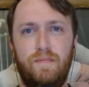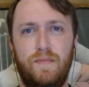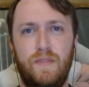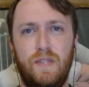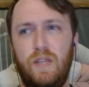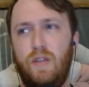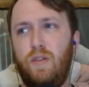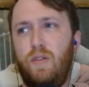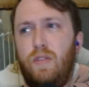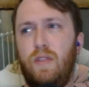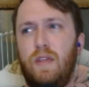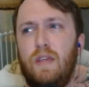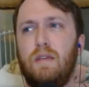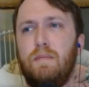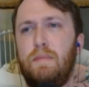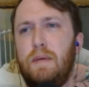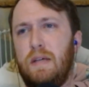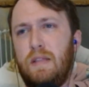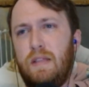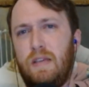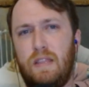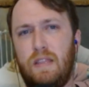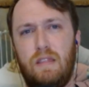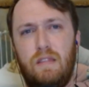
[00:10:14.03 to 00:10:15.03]
You, know, you think
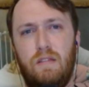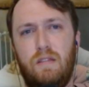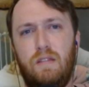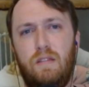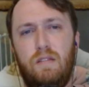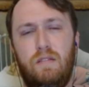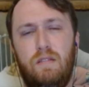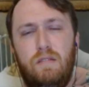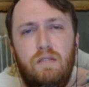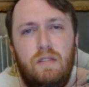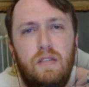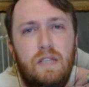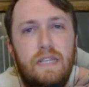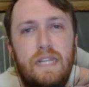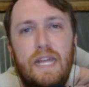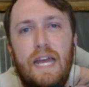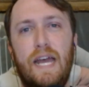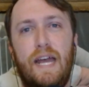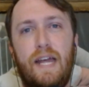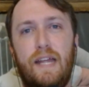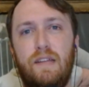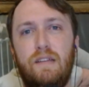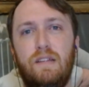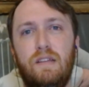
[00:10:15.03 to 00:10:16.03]
about like the the
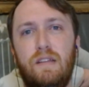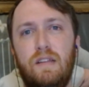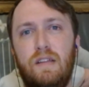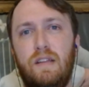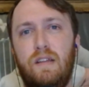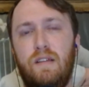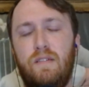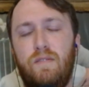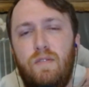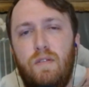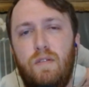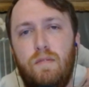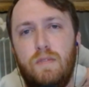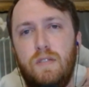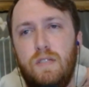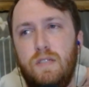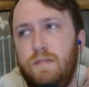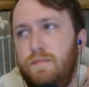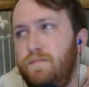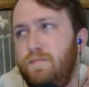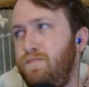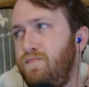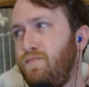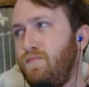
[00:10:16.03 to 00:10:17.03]
dad from
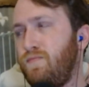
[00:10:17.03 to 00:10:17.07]
the